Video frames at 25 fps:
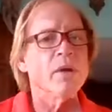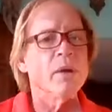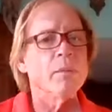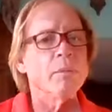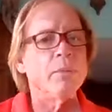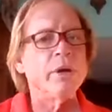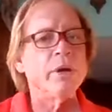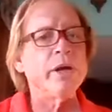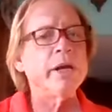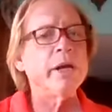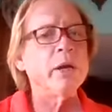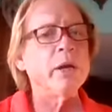
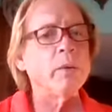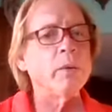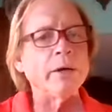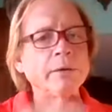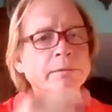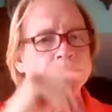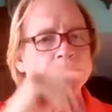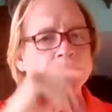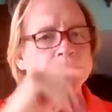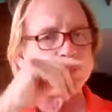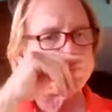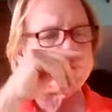But anyway,
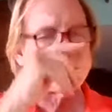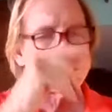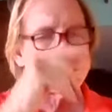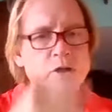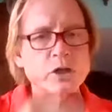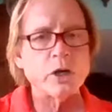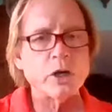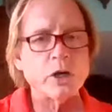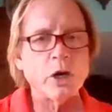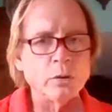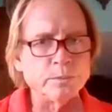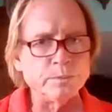
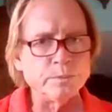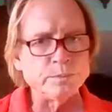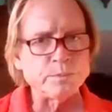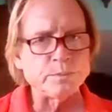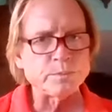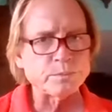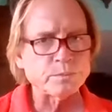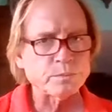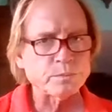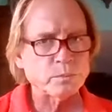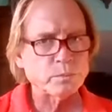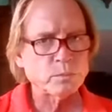so
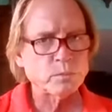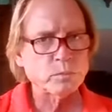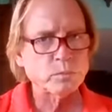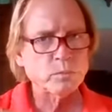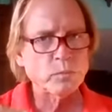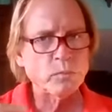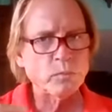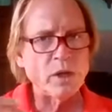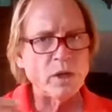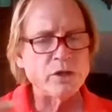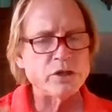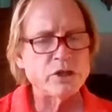
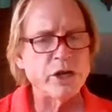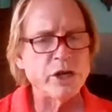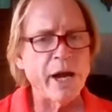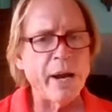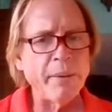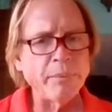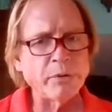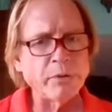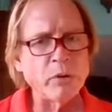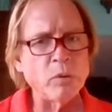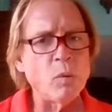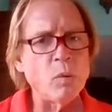
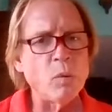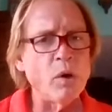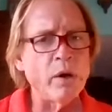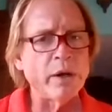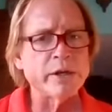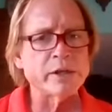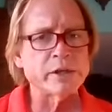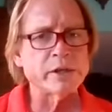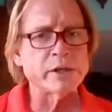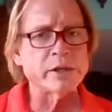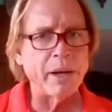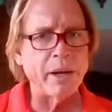chapter 1
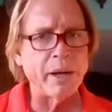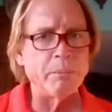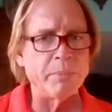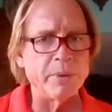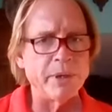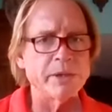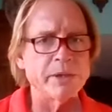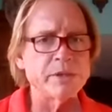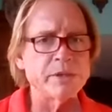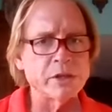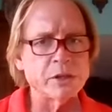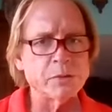is about
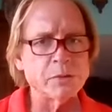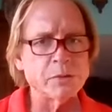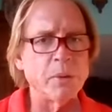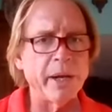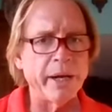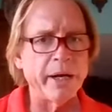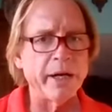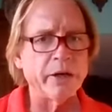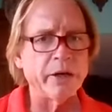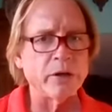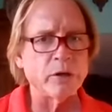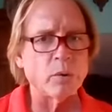business
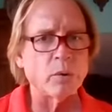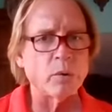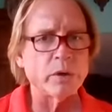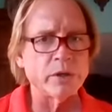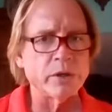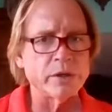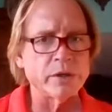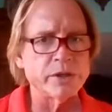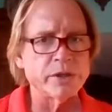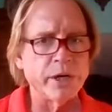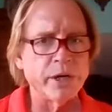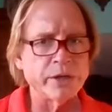planning and
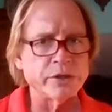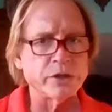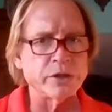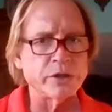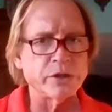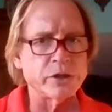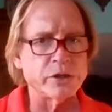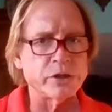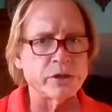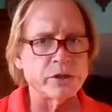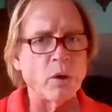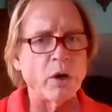organization.
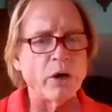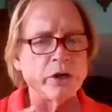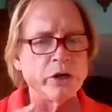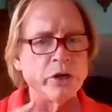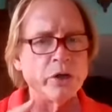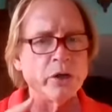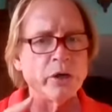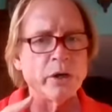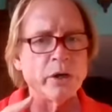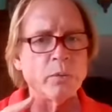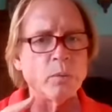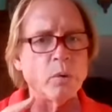So are you
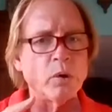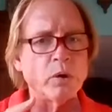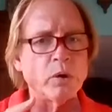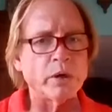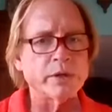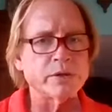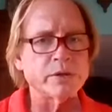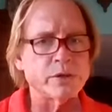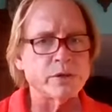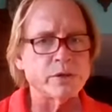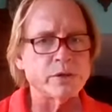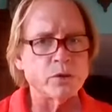going to work
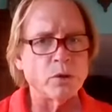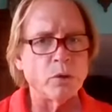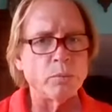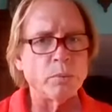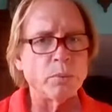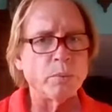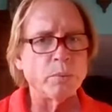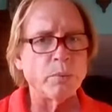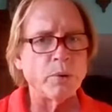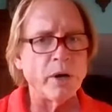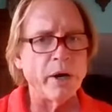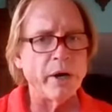as a sole
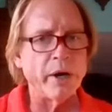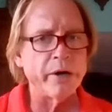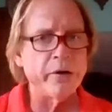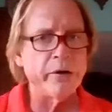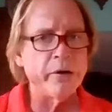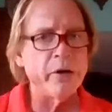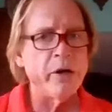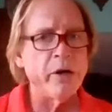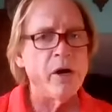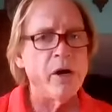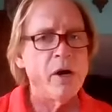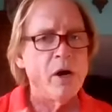
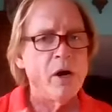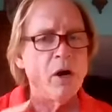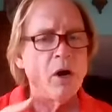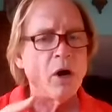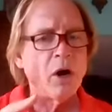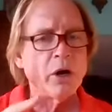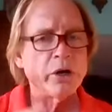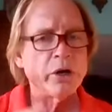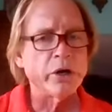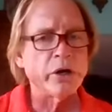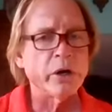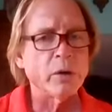proprietor?
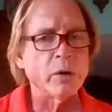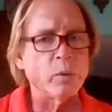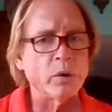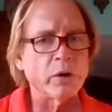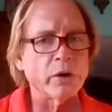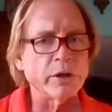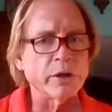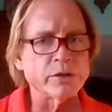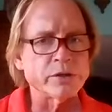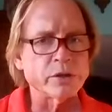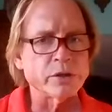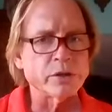Are you going to
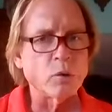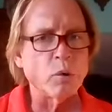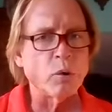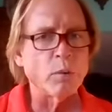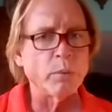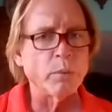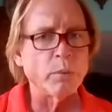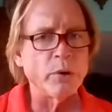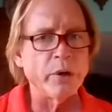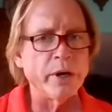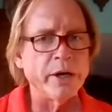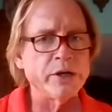work as a
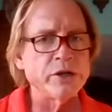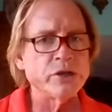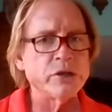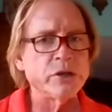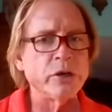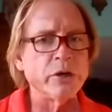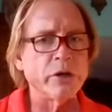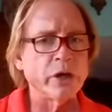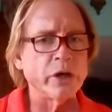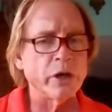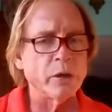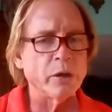corporation?
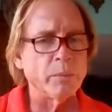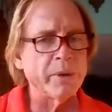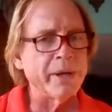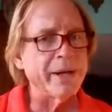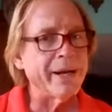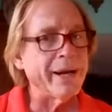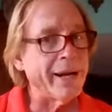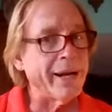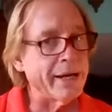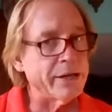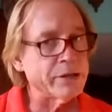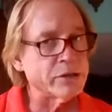Are you going to be
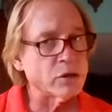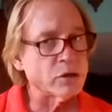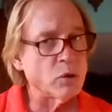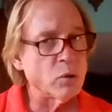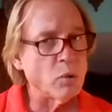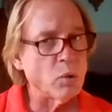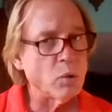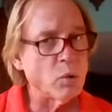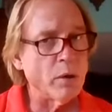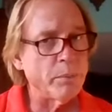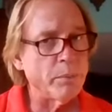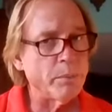an S
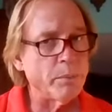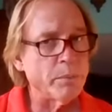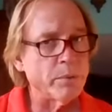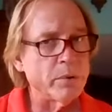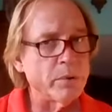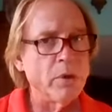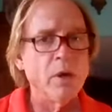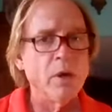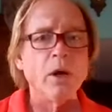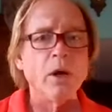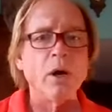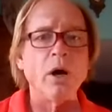corp?
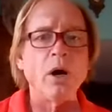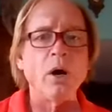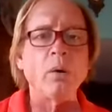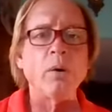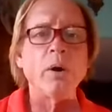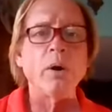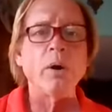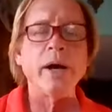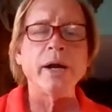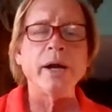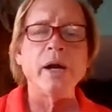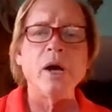All
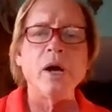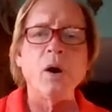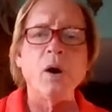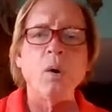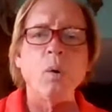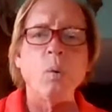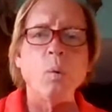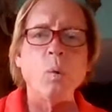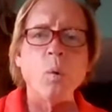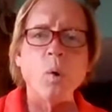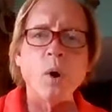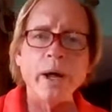right.
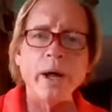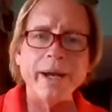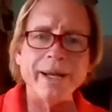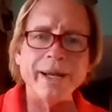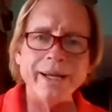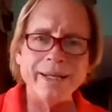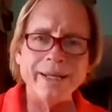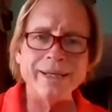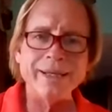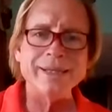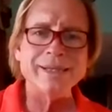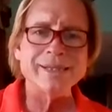What
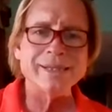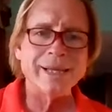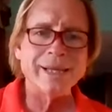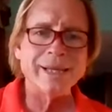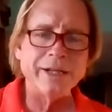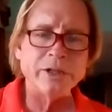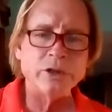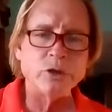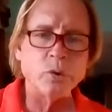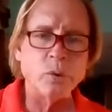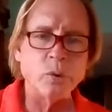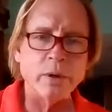is
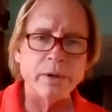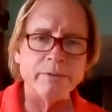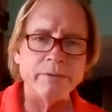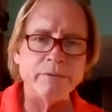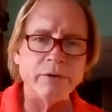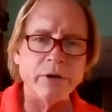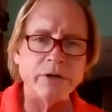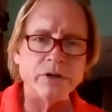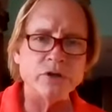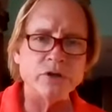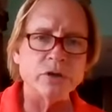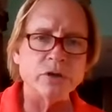a joint
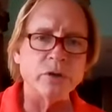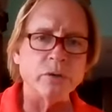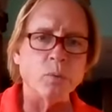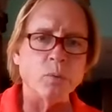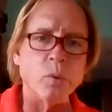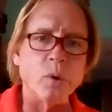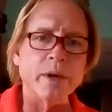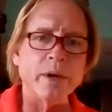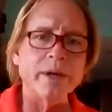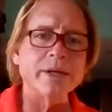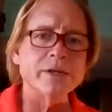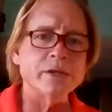venture?
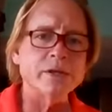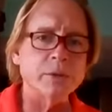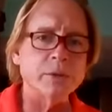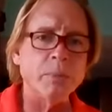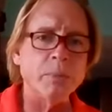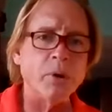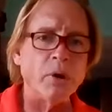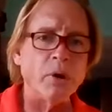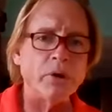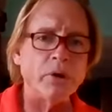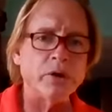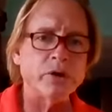What is a
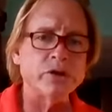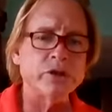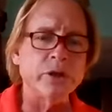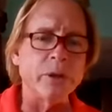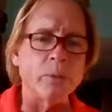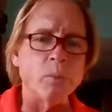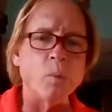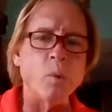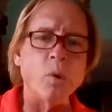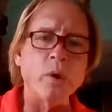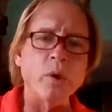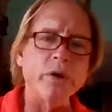partnership?
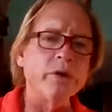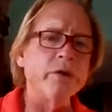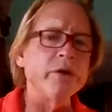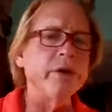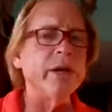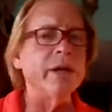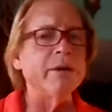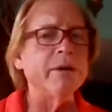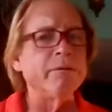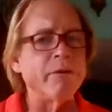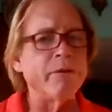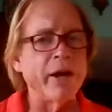What are
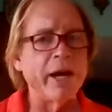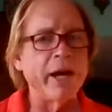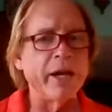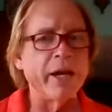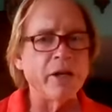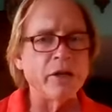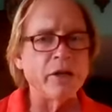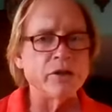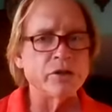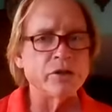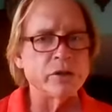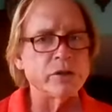the
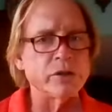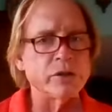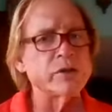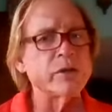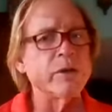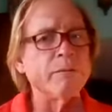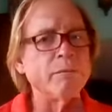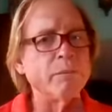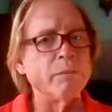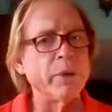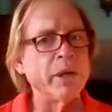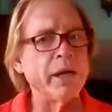advantages
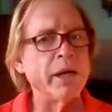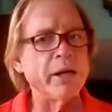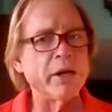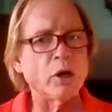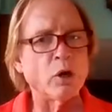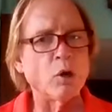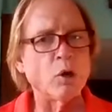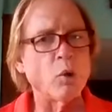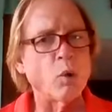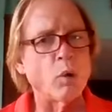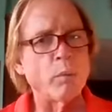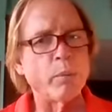of being a
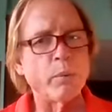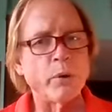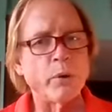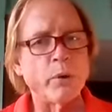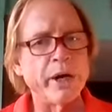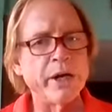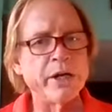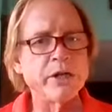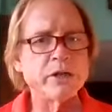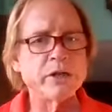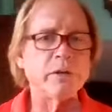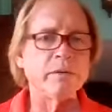
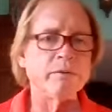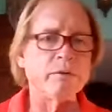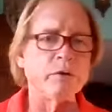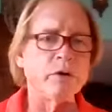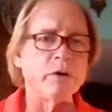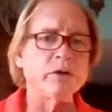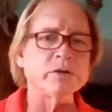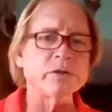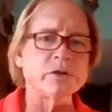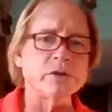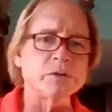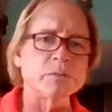corporation
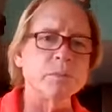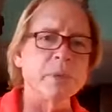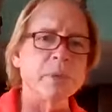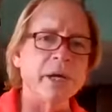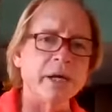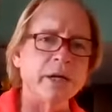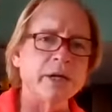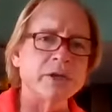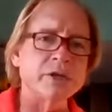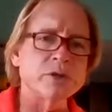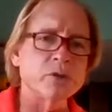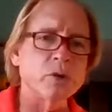versus
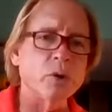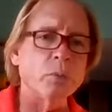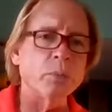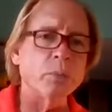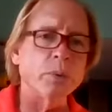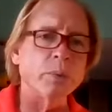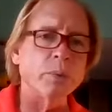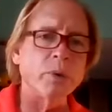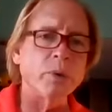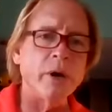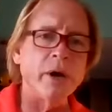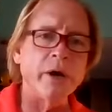being a sole
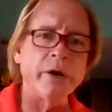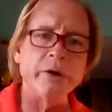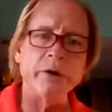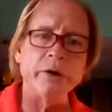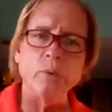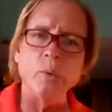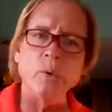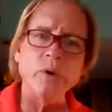proprietor?